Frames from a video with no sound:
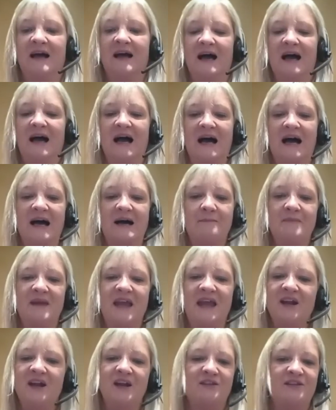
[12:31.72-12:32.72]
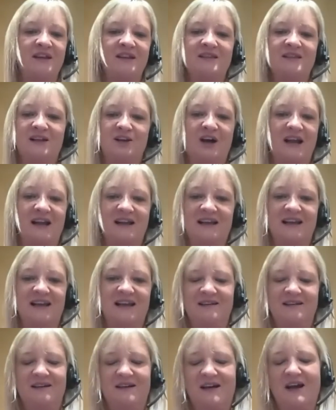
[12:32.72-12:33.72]
And I think
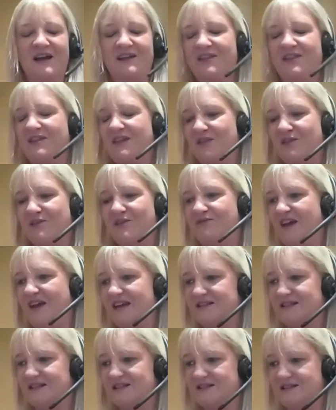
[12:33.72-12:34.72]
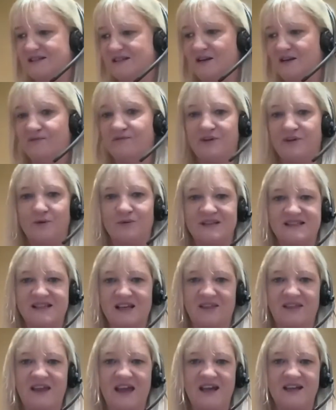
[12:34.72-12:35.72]
the factors
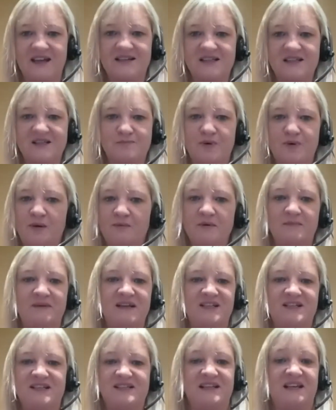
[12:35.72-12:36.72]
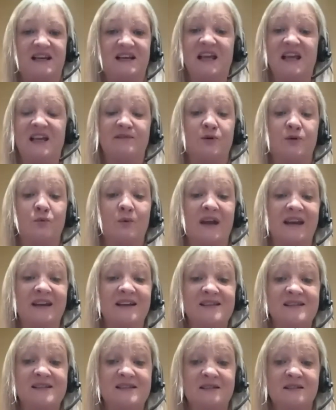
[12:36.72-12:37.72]
influencing that is probably just a lack of
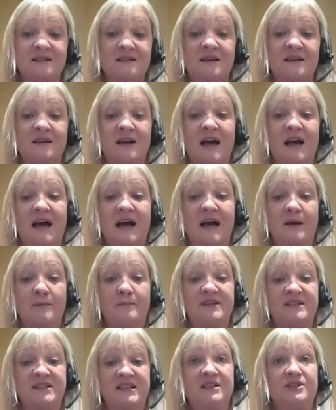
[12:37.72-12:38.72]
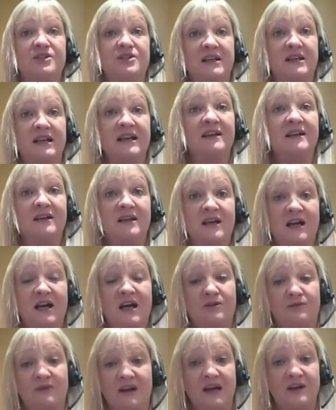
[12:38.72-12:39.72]
awareness, potentially,
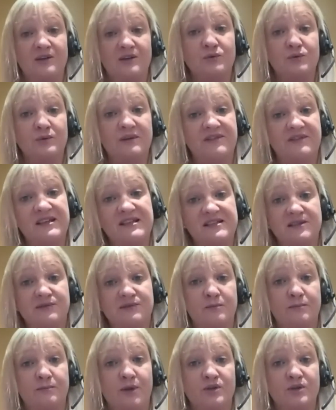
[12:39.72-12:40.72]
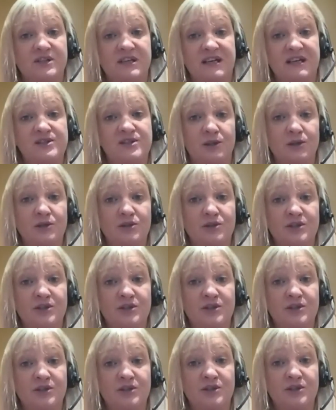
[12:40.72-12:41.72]
around all of these different blockchain
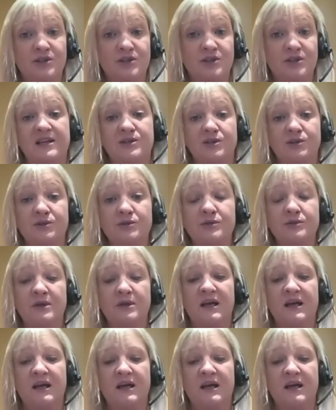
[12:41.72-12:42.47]
solutions and what they can do.